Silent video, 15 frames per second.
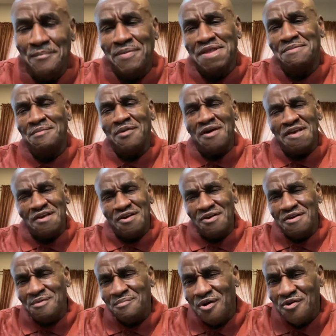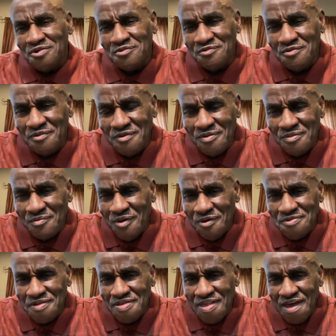But the
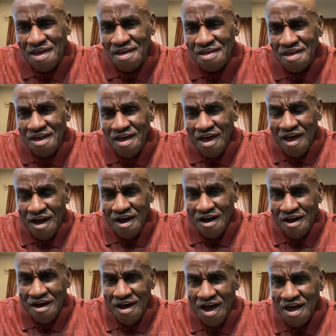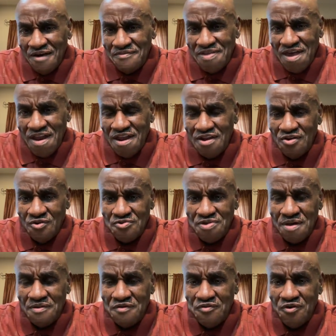most thing I have did in those
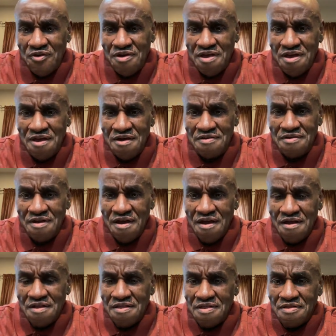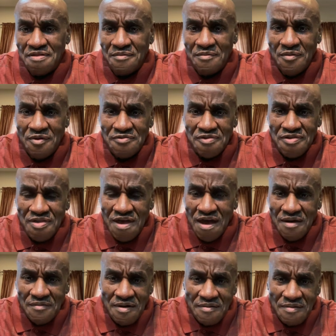74 years, the most thing
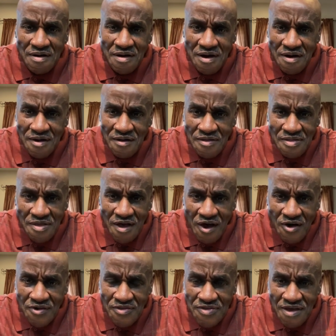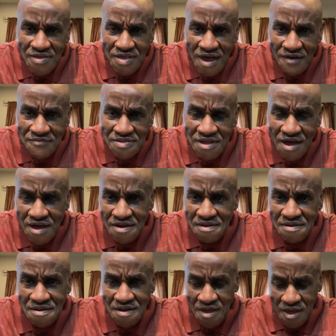are the things that I've done.
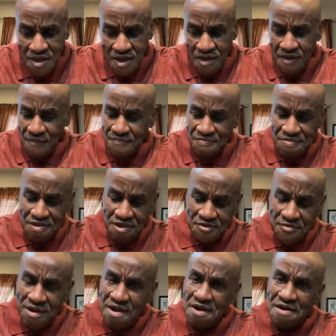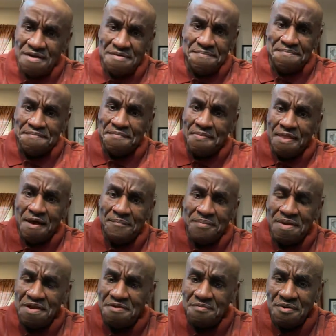This right here,
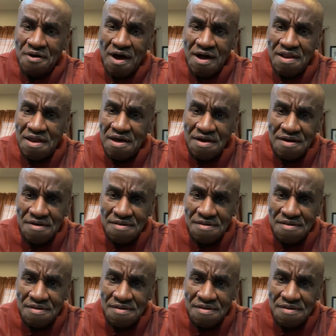putting this book out there.